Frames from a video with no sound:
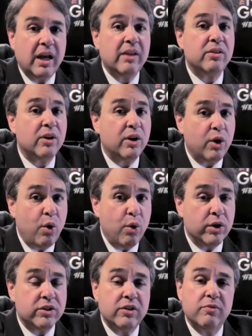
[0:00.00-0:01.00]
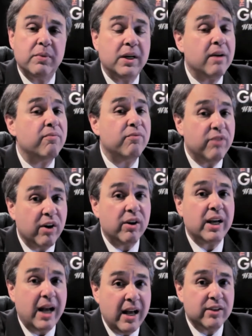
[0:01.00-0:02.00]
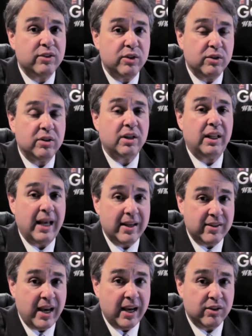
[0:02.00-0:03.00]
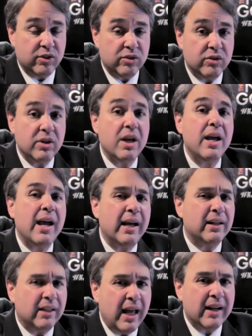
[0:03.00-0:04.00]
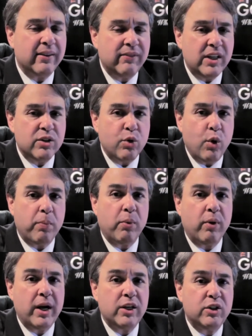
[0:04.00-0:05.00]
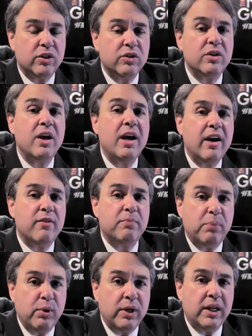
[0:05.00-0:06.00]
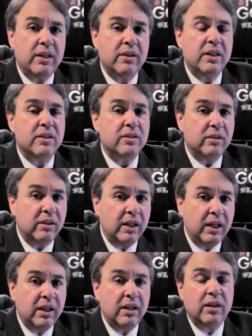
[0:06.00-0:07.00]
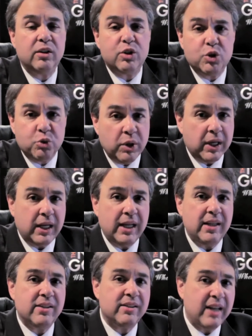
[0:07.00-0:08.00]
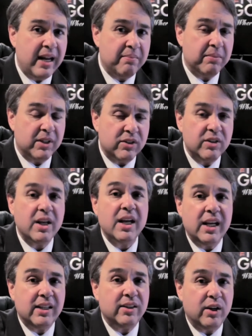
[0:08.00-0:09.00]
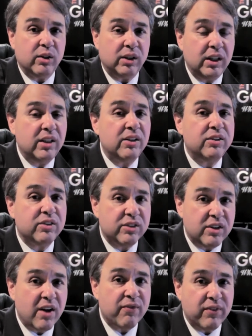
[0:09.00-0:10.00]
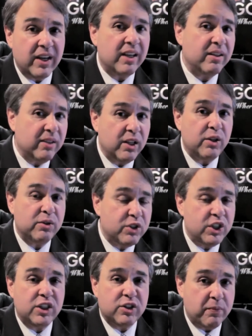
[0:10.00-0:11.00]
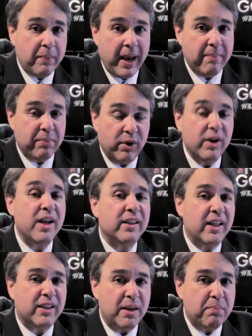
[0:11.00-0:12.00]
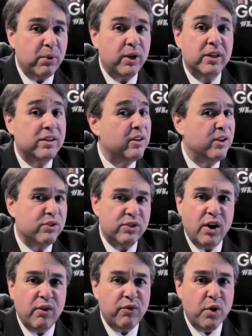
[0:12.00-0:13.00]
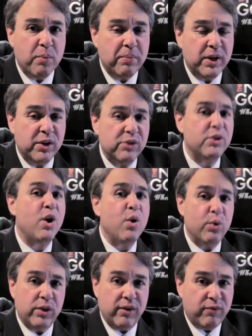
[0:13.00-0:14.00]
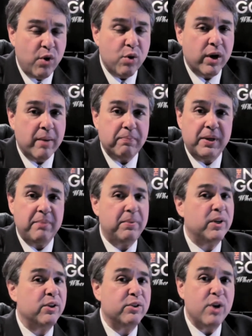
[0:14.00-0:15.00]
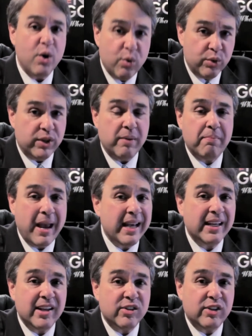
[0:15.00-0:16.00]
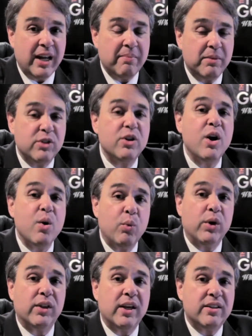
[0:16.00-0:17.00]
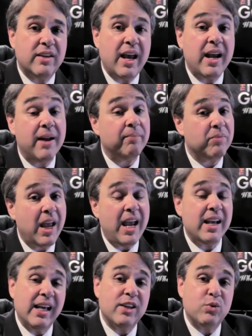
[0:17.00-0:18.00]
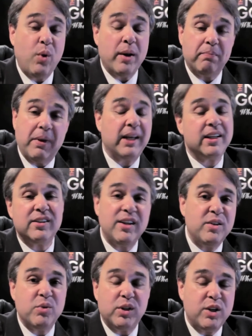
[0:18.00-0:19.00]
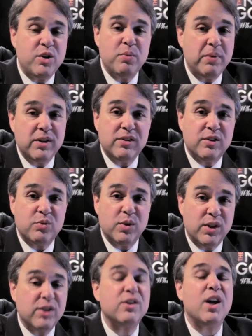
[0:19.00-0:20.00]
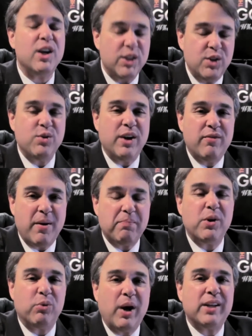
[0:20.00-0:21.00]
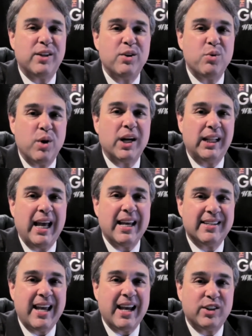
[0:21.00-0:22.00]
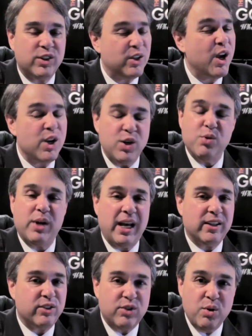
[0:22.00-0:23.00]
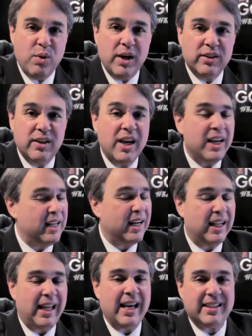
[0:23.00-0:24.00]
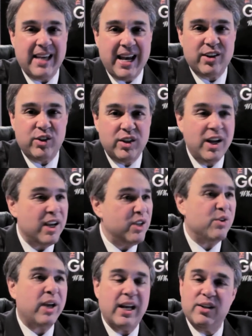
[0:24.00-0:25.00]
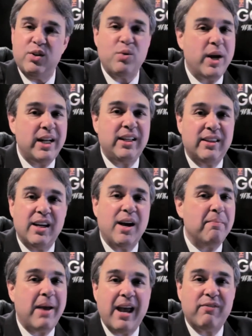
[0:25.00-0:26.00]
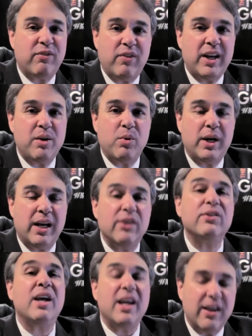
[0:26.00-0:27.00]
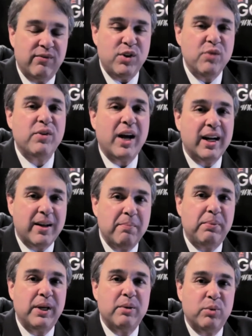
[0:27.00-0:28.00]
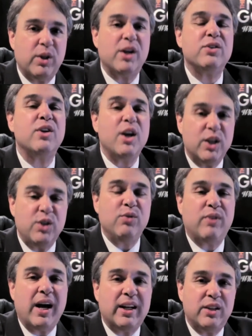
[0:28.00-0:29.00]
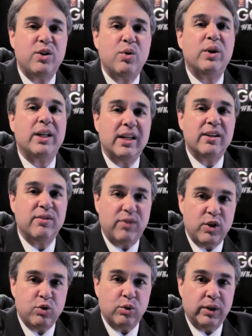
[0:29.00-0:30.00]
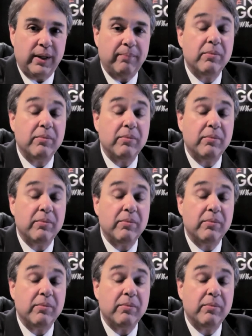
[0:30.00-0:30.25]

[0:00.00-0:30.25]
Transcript: And the courts have become very hostile to class actions. And a lot of these corporations have put in these little tricky statements in their little stuffing little sheets of paper that they put into their cell phone bills or their phone company bills or their banking statements where they say, hey, guess what? By continuing to do business with us, you give up your right to do a class action. You can't sue us in a class action. You can't do anything on behalf of anyone else. If you've got a complaint with us, you've got to do it individually.